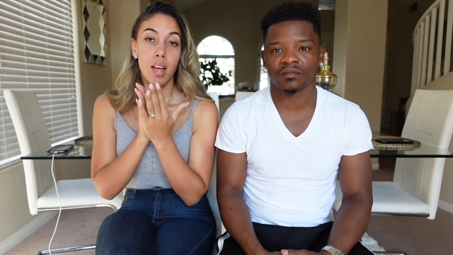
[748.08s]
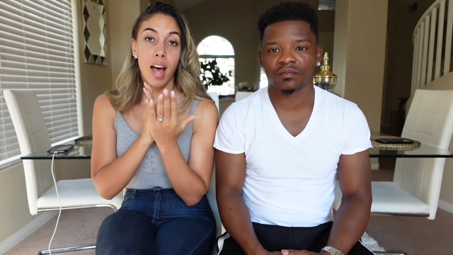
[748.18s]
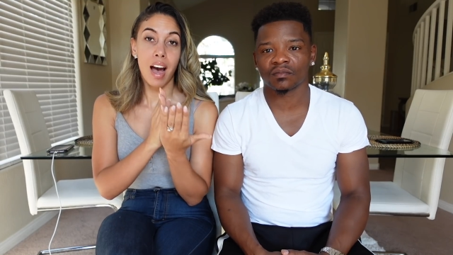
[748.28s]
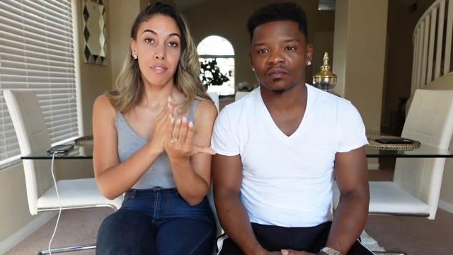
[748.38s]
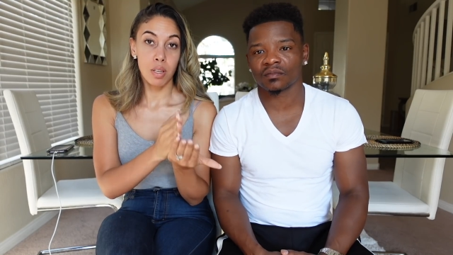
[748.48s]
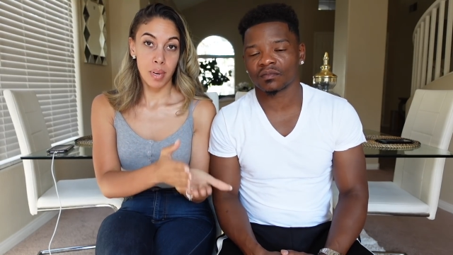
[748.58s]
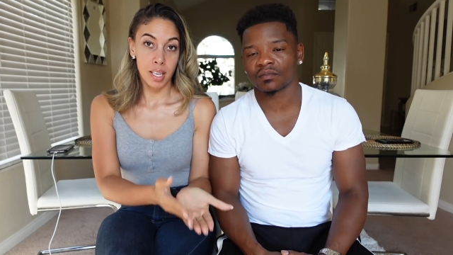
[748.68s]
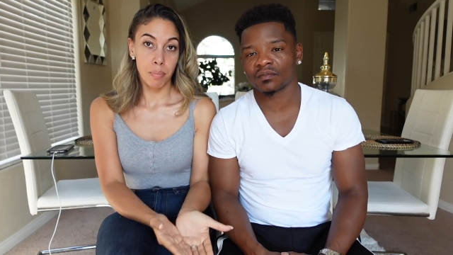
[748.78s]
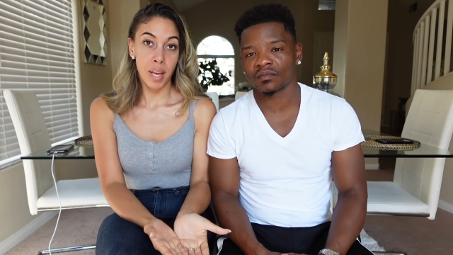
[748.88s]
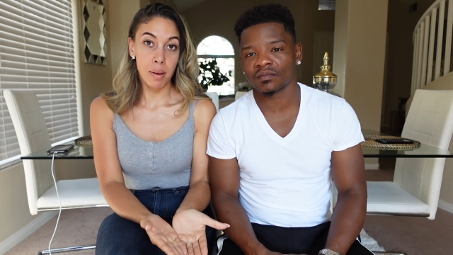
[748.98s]
Speaker 1: having my
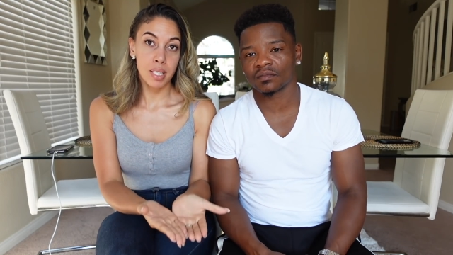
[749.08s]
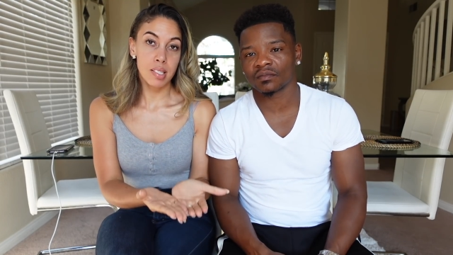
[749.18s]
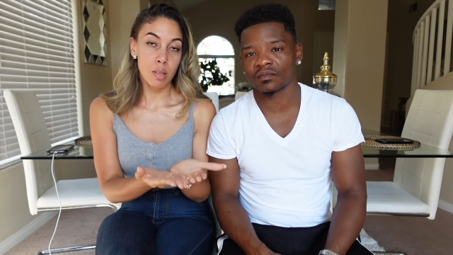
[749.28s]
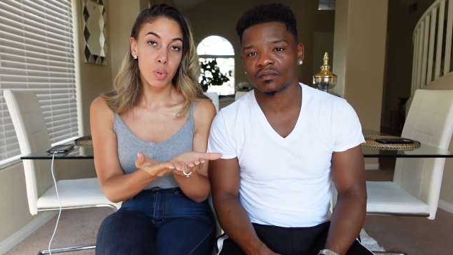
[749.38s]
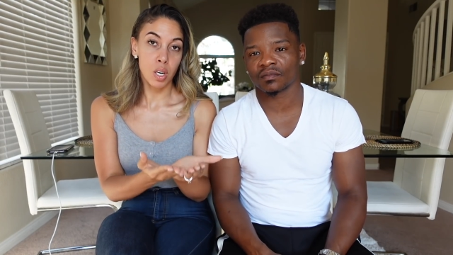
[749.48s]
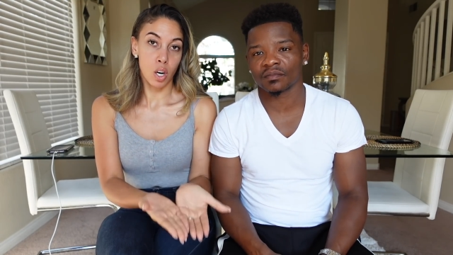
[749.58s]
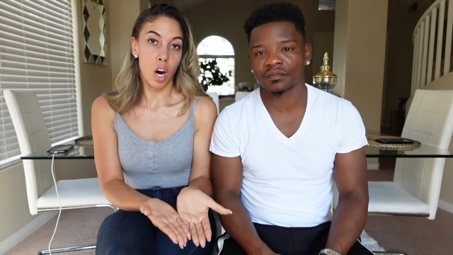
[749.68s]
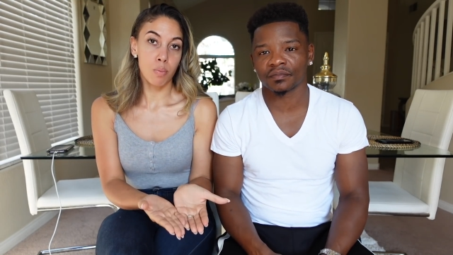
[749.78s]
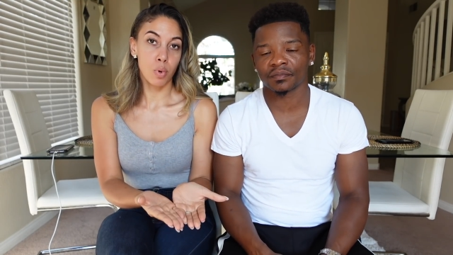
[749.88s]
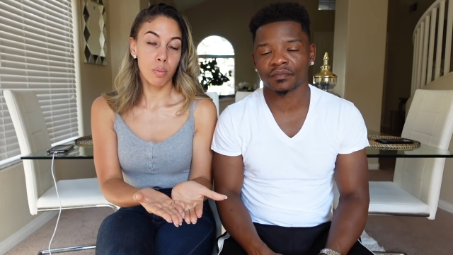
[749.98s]
baby sleep in a
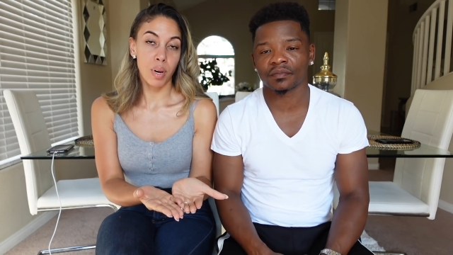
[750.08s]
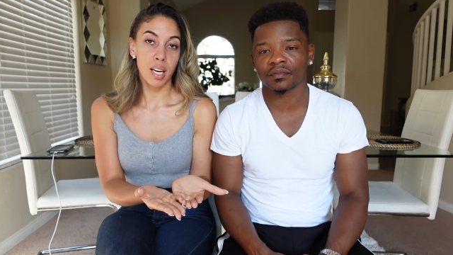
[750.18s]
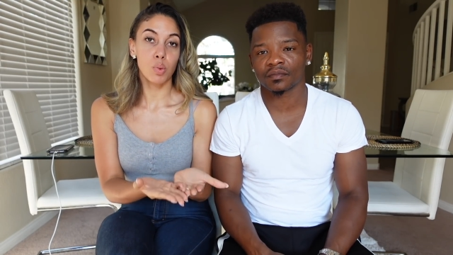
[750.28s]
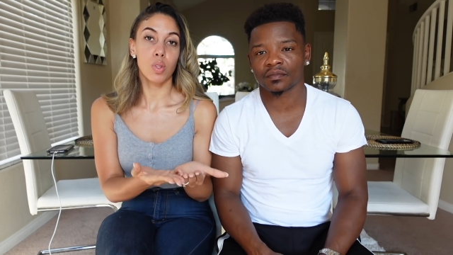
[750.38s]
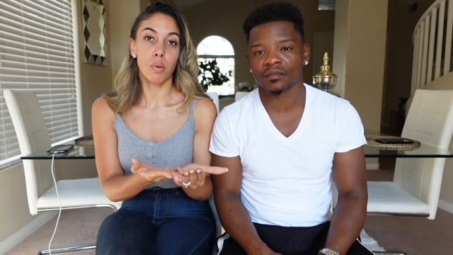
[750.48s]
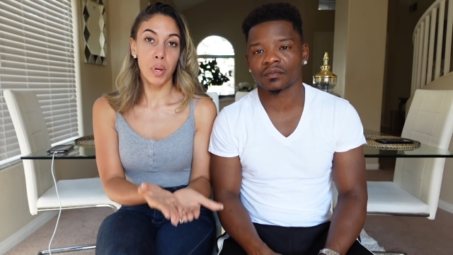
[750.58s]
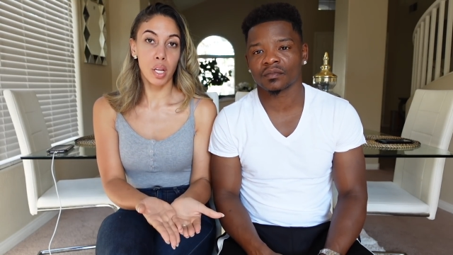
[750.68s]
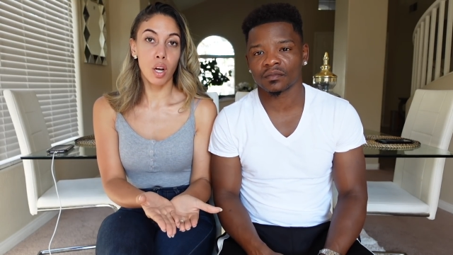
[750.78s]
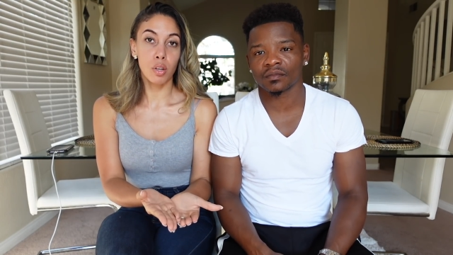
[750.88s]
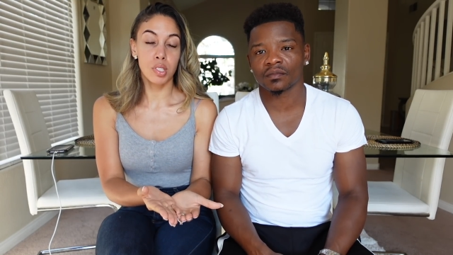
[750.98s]
cardboard box with a
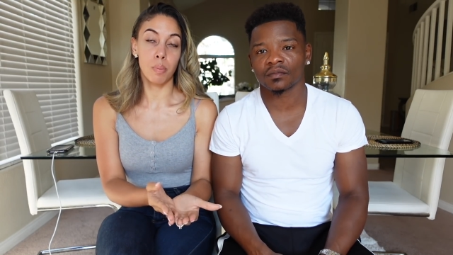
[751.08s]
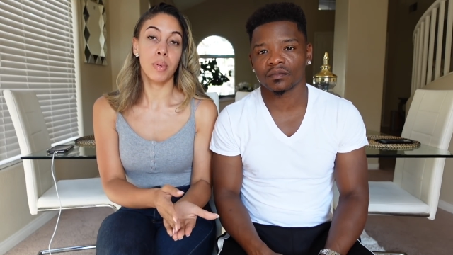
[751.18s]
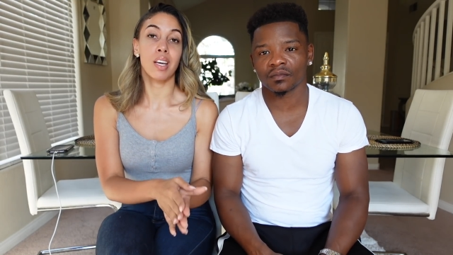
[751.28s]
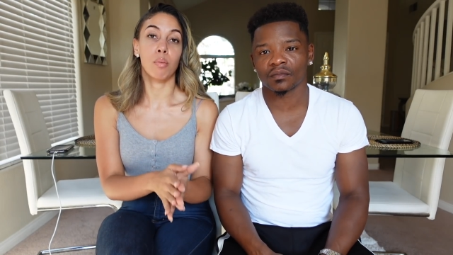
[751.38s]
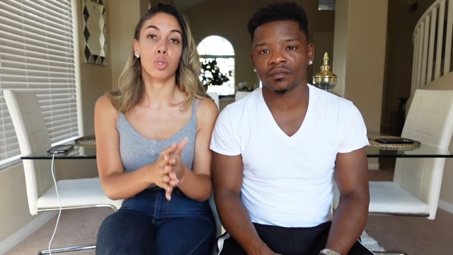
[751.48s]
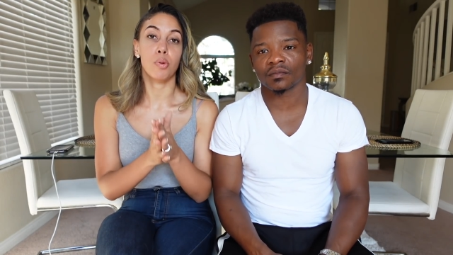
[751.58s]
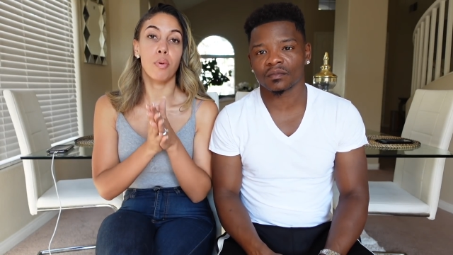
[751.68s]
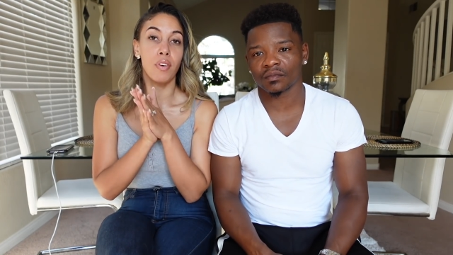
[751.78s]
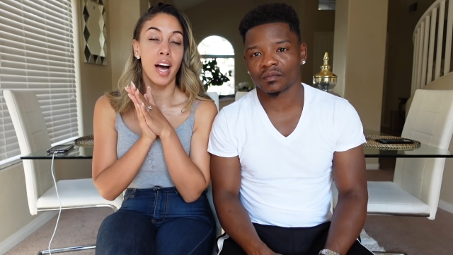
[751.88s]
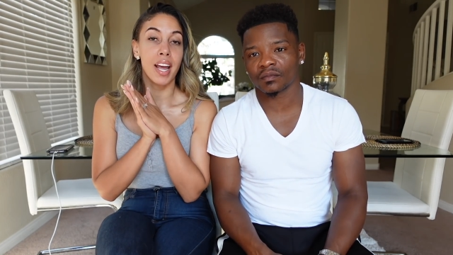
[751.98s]
pillow to being able to
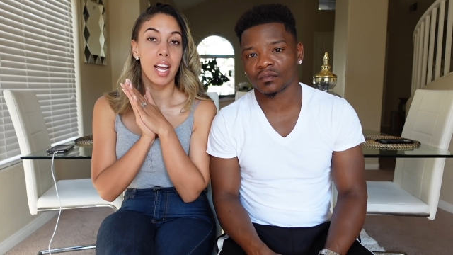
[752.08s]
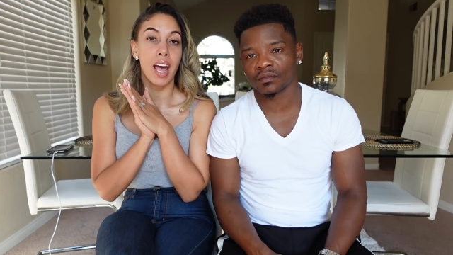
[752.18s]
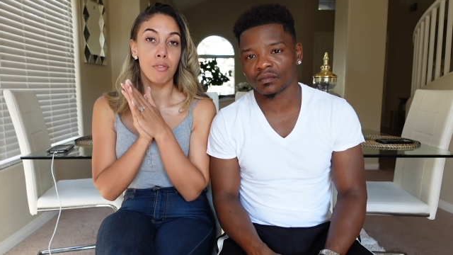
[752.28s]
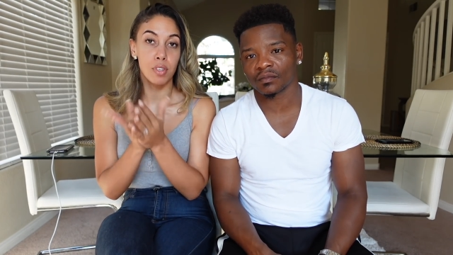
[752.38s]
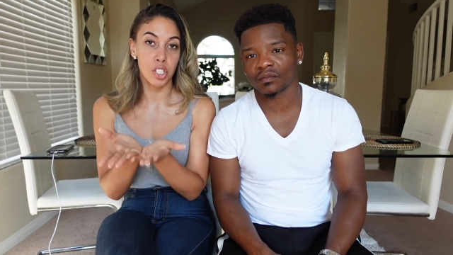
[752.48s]
provide every